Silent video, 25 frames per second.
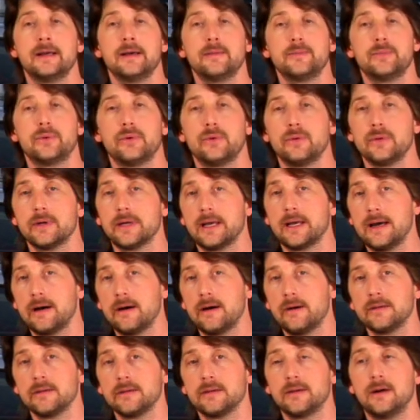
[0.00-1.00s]
Pulling
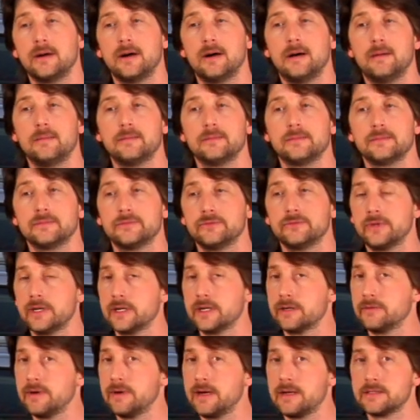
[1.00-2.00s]
out,
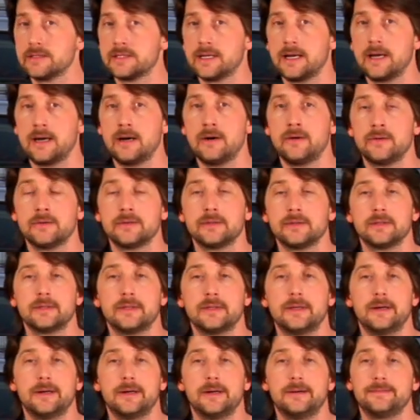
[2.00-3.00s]
running around town,
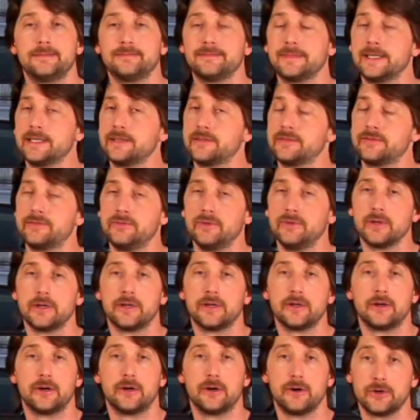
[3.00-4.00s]
it's really
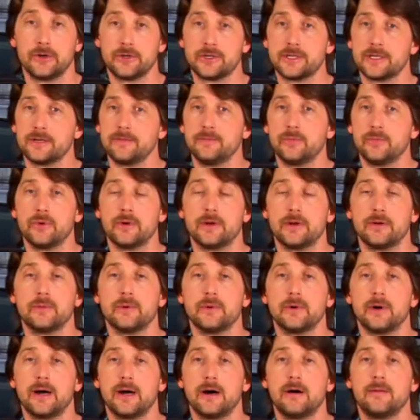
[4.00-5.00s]
going to hurt you more than it
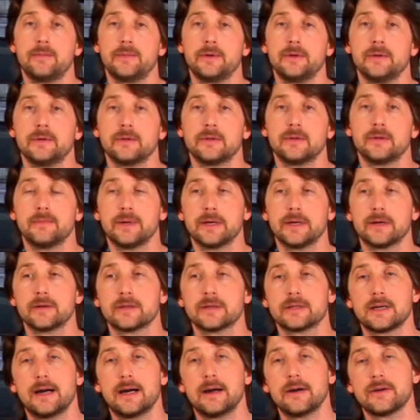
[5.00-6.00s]
will help you. The bigger
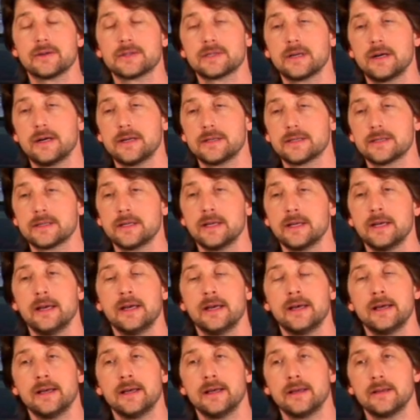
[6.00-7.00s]
tire size,
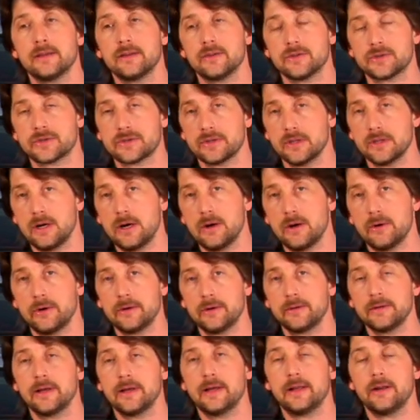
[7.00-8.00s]
the
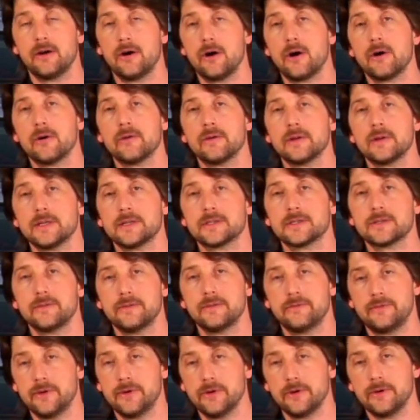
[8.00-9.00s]
slower and the harder it is
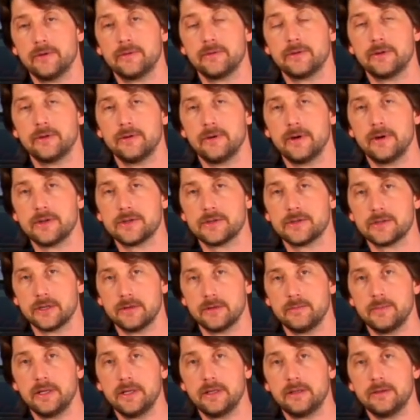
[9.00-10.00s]
for your engine is
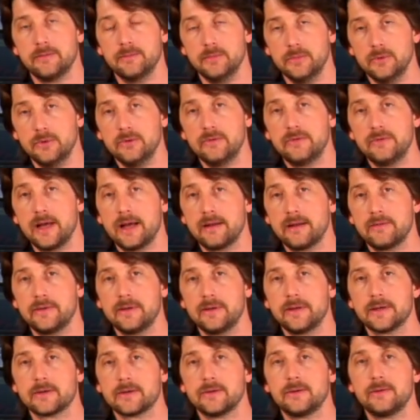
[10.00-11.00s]
going to be to move that
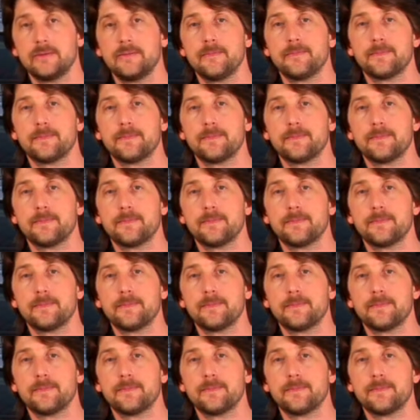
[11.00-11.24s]
vehicle.